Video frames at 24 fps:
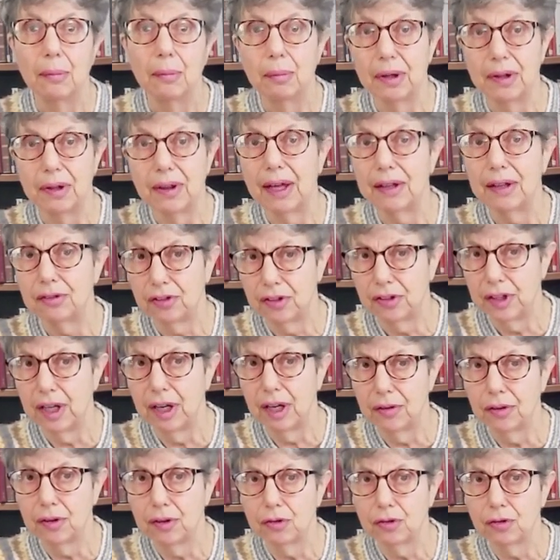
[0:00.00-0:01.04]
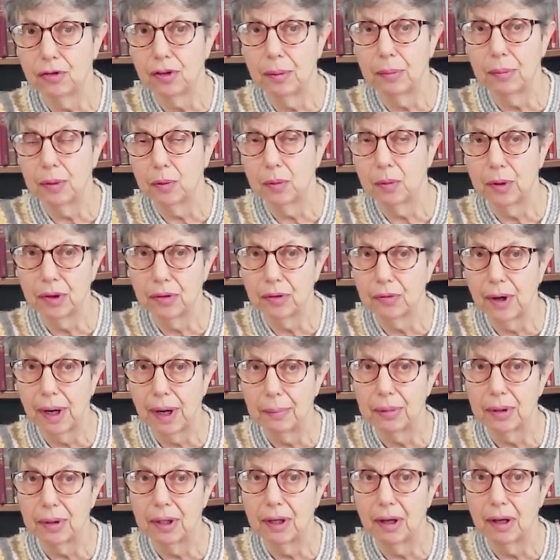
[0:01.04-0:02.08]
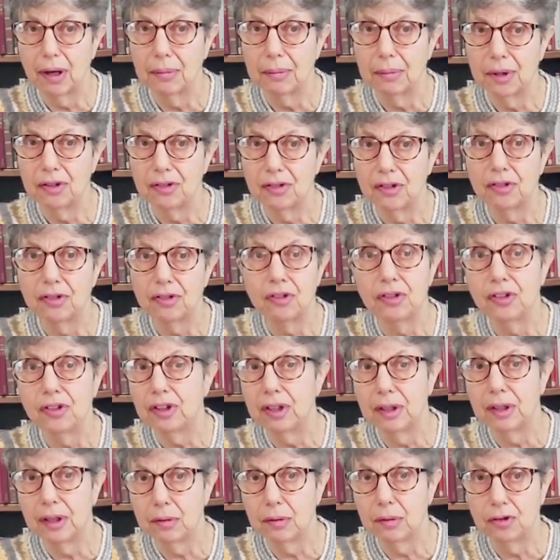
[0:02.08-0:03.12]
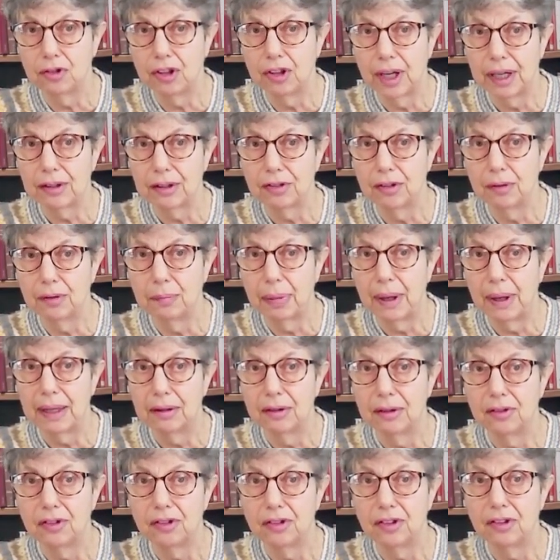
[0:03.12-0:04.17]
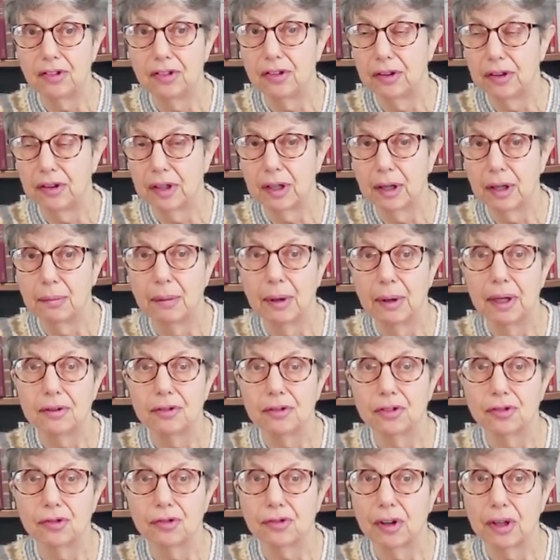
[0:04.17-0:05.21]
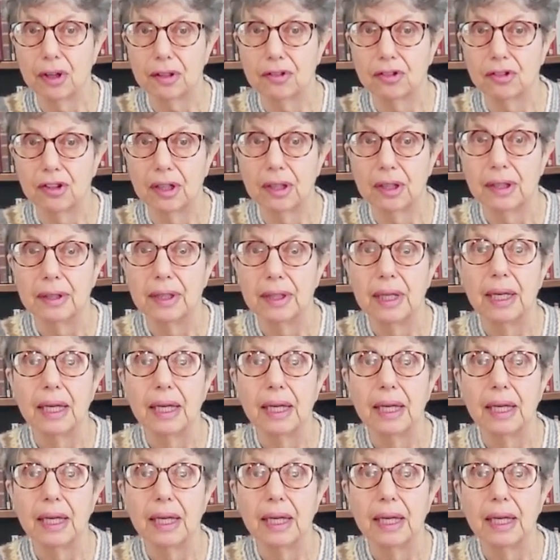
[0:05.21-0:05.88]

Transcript: But that's the other trouble with rebel armies, isn't it? No checks and balances in the command structure.